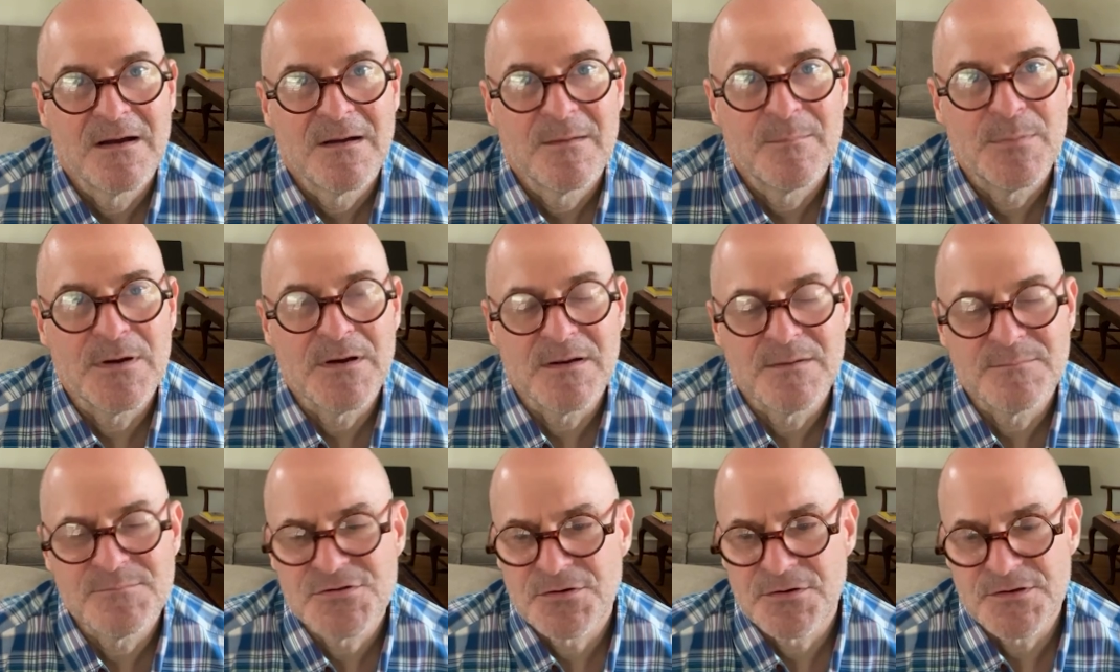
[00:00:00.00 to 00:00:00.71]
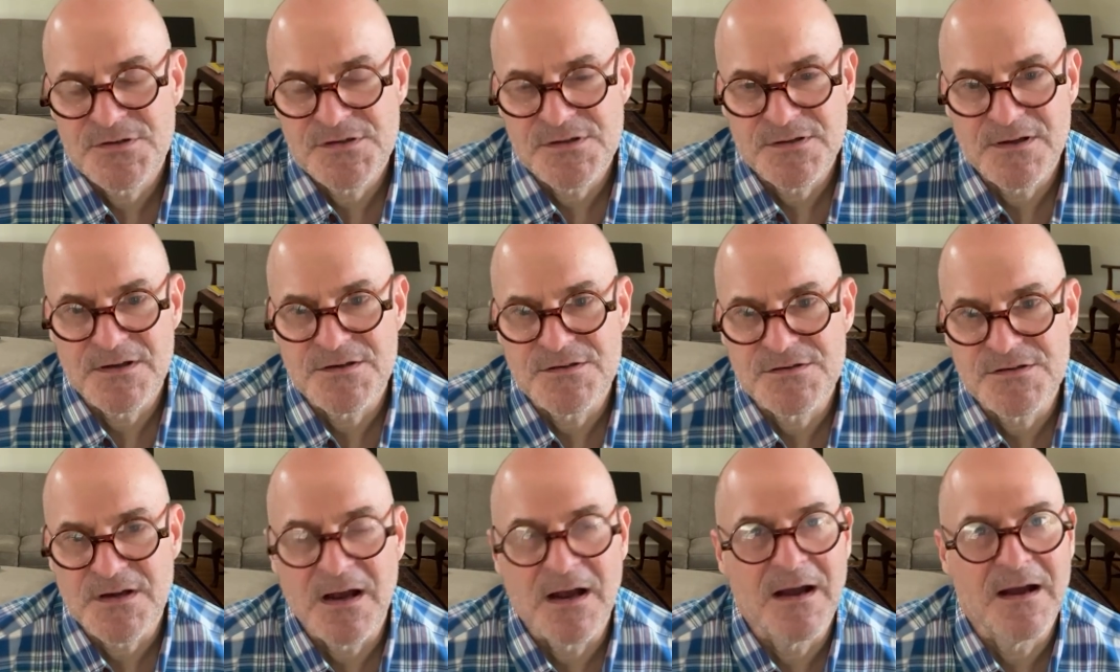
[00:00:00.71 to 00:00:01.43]
But I'm sure he's a nice
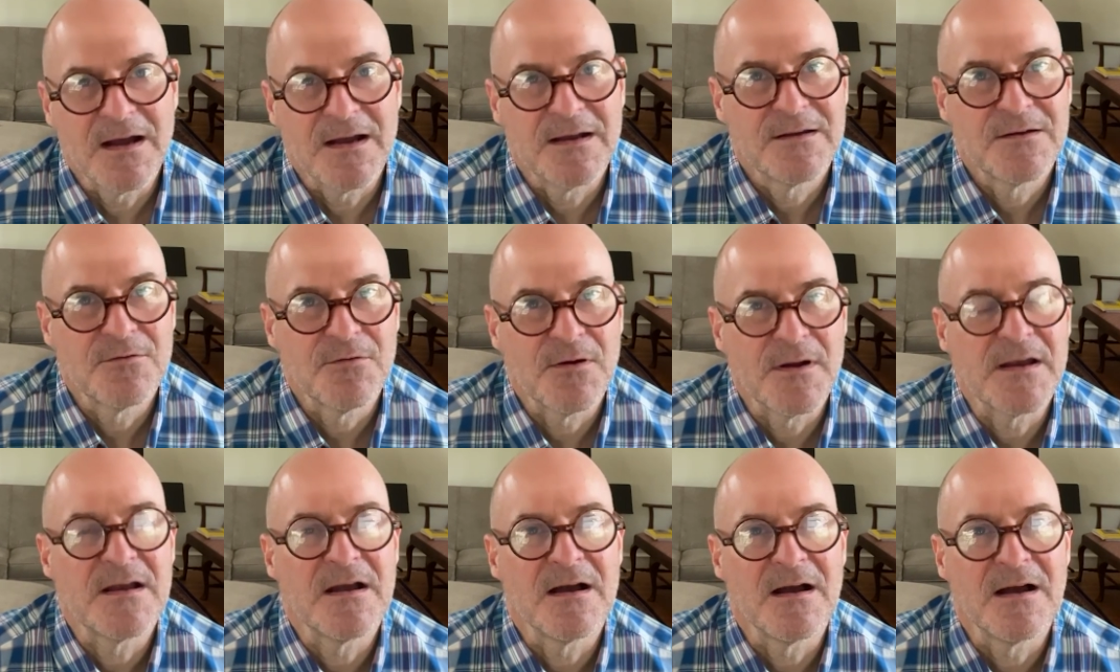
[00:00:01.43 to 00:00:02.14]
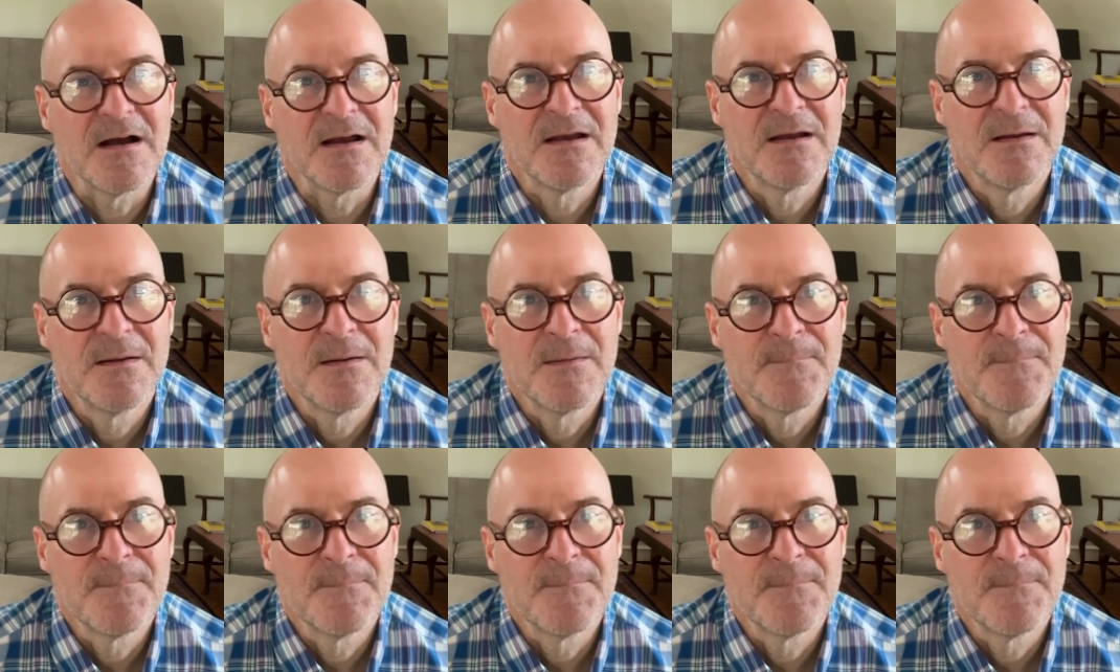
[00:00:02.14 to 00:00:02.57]
guy, great guy.